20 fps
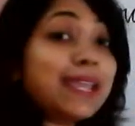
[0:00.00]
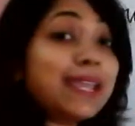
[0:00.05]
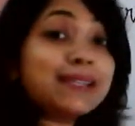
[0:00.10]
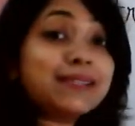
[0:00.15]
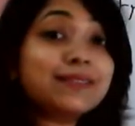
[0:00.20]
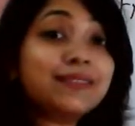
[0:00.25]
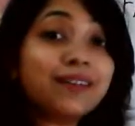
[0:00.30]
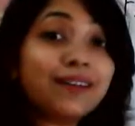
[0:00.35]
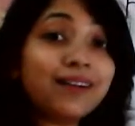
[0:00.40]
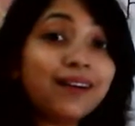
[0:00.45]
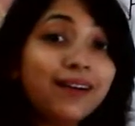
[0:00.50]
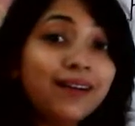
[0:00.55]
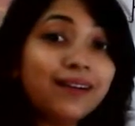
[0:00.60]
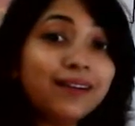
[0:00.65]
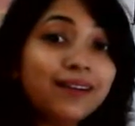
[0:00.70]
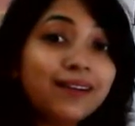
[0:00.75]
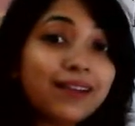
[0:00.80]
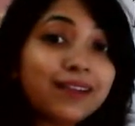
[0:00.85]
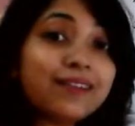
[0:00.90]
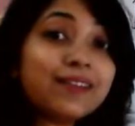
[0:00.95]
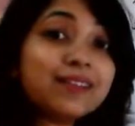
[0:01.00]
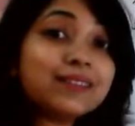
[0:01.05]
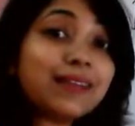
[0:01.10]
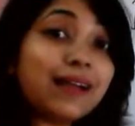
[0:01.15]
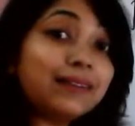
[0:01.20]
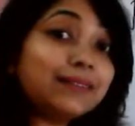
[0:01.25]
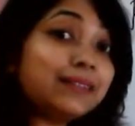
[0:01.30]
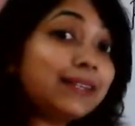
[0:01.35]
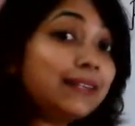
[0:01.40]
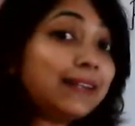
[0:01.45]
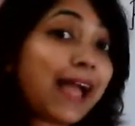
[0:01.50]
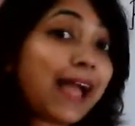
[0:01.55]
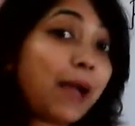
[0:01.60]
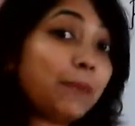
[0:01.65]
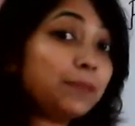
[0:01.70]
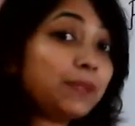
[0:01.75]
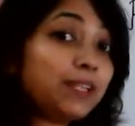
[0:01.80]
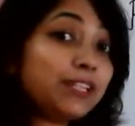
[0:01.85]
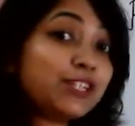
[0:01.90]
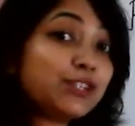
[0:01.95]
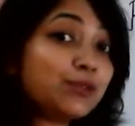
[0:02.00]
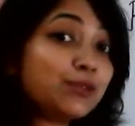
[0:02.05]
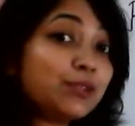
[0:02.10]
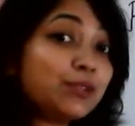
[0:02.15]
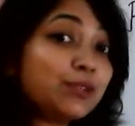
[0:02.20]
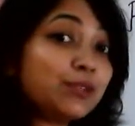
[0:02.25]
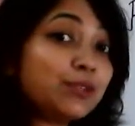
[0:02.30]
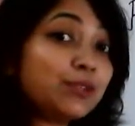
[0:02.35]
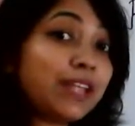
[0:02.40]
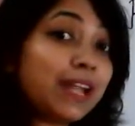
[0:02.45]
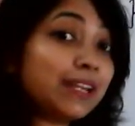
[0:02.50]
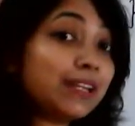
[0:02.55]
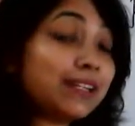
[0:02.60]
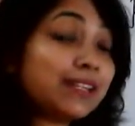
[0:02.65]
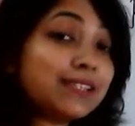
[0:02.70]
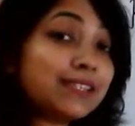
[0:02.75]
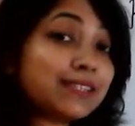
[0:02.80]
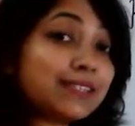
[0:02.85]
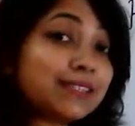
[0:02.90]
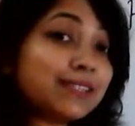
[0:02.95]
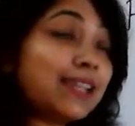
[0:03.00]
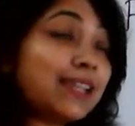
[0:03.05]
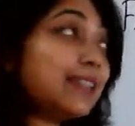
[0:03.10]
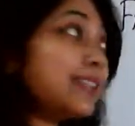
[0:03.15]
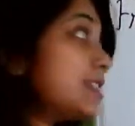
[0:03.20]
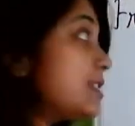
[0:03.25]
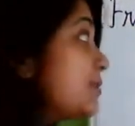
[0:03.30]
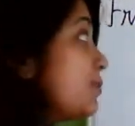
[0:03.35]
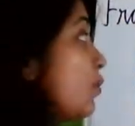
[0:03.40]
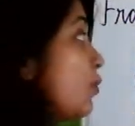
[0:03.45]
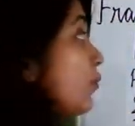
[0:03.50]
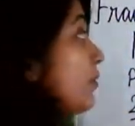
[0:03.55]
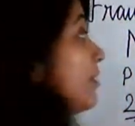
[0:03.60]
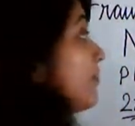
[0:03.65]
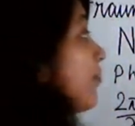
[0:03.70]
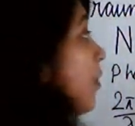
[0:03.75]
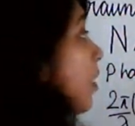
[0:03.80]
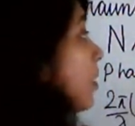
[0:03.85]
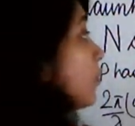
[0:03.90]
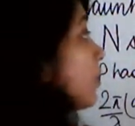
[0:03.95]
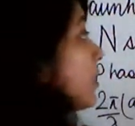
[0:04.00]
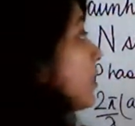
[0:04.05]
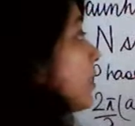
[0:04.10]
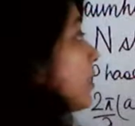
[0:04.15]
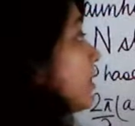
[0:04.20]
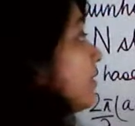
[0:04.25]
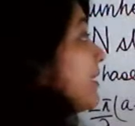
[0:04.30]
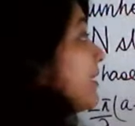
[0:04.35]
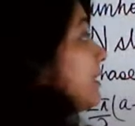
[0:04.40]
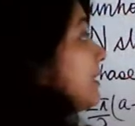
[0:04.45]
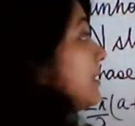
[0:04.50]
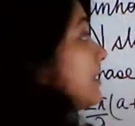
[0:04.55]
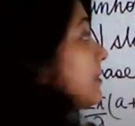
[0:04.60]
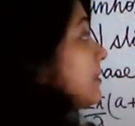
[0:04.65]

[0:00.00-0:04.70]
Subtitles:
is the resulting amplitude that it is moving forward with?